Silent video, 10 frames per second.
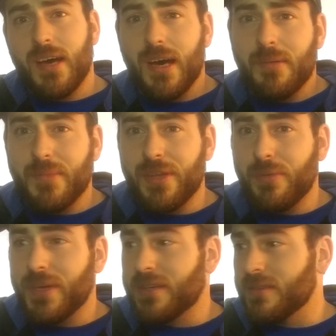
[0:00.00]

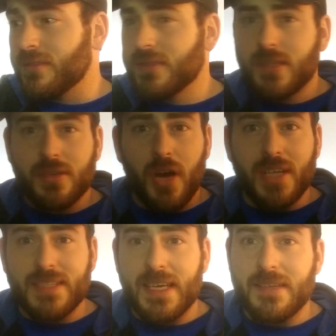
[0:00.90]
we could go
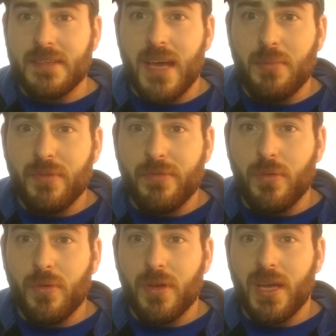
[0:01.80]
out to eat the night
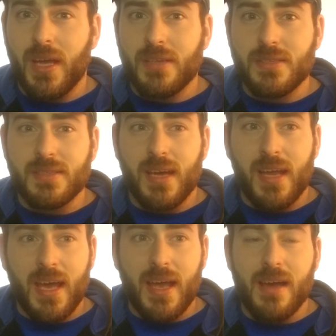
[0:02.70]
before and just
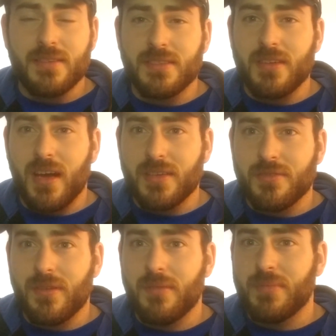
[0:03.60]
kind of hang out, just talk
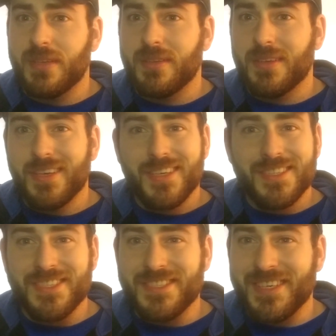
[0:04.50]
shrimp, and
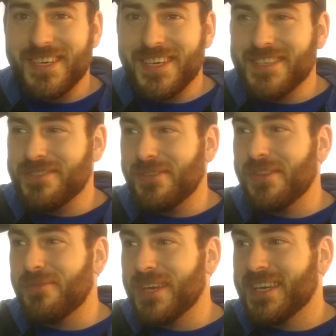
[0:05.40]
just
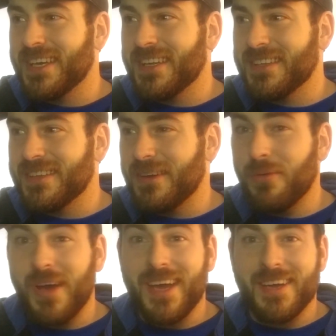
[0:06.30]
enjoy the weekend
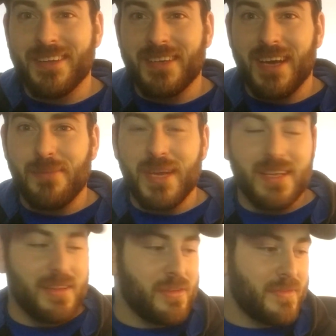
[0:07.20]
away and kind of
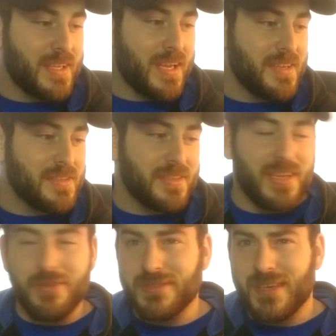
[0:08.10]
make it a little vacation.
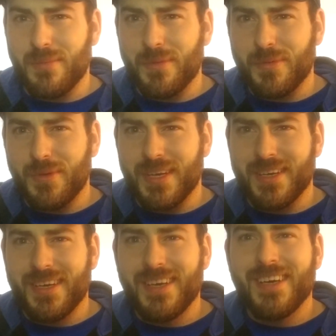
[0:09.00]
I know it's coming up
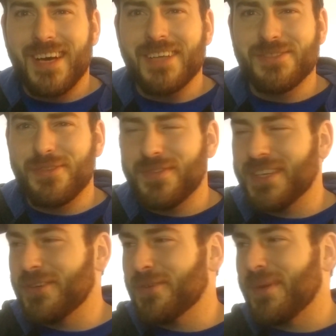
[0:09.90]
quick. I'll do a
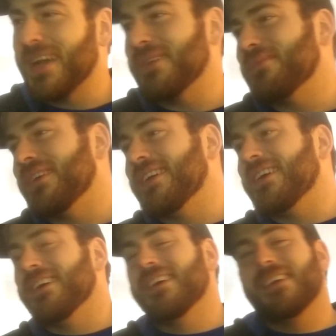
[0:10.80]
video about it,
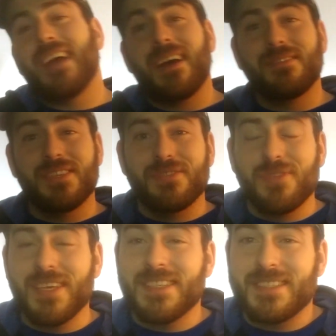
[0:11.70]
but yeah, I'm just
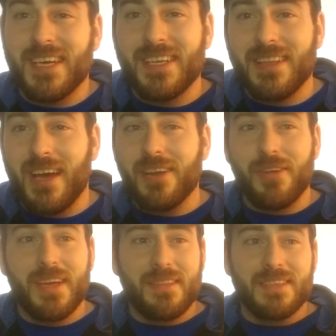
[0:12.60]
really excited. A lot of
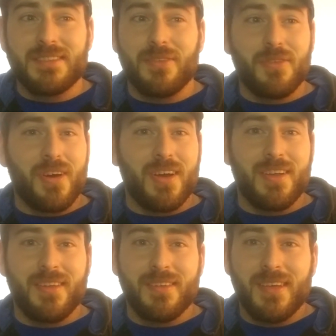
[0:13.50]
great things going
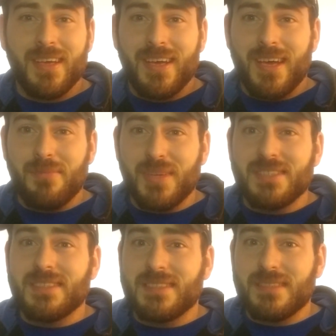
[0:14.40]
on, and
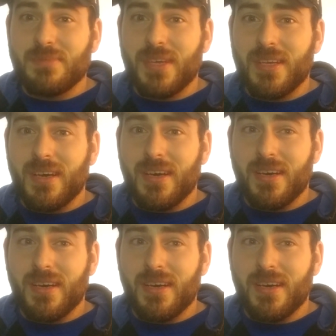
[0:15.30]
business has been